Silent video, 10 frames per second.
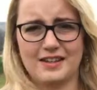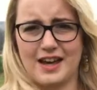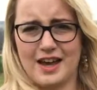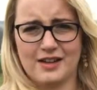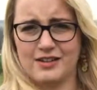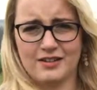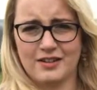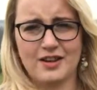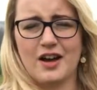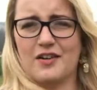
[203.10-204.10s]
yeah,
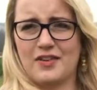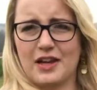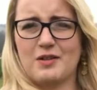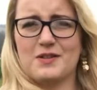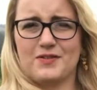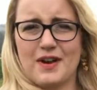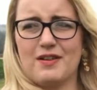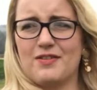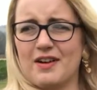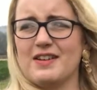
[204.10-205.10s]
I think I was
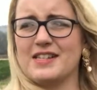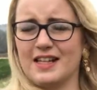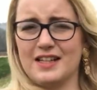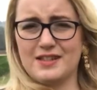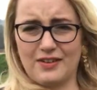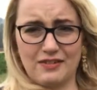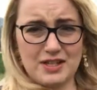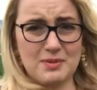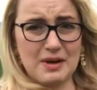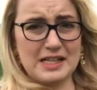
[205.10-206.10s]
very silly to think
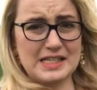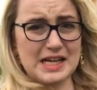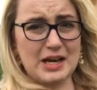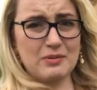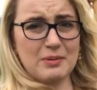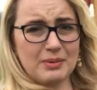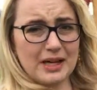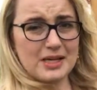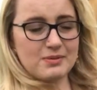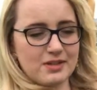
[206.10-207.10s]
that she might stay in one
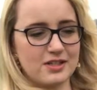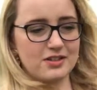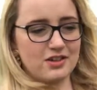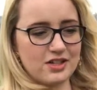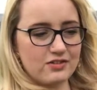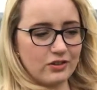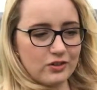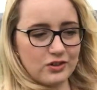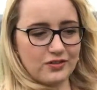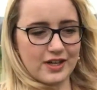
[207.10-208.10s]
place whilst I tried to
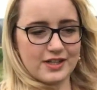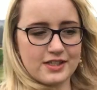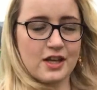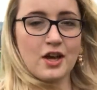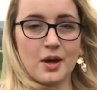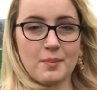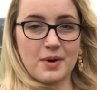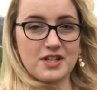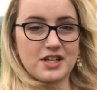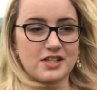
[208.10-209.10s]
record this,
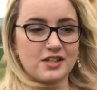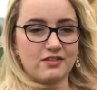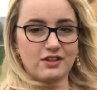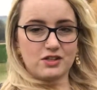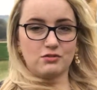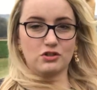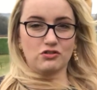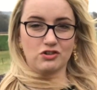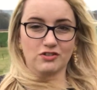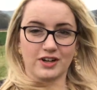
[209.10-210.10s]
but she is currently doing a
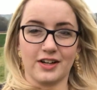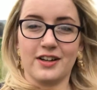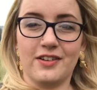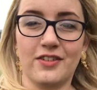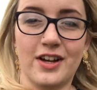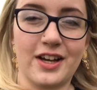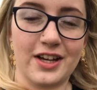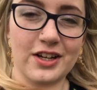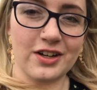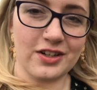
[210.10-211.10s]
drawing. If I